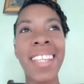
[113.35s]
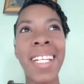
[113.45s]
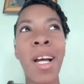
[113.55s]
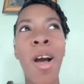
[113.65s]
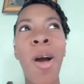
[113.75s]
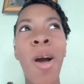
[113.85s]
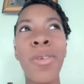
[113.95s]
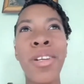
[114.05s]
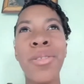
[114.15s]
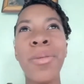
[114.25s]
Like, how
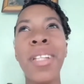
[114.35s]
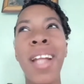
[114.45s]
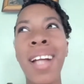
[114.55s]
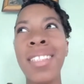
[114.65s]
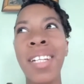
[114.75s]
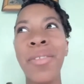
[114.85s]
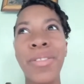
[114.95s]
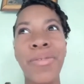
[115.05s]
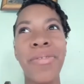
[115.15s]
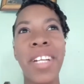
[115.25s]
could you not deal with
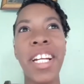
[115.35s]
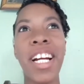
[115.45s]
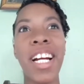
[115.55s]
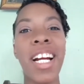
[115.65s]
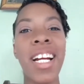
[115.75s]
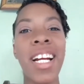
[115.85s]
fear?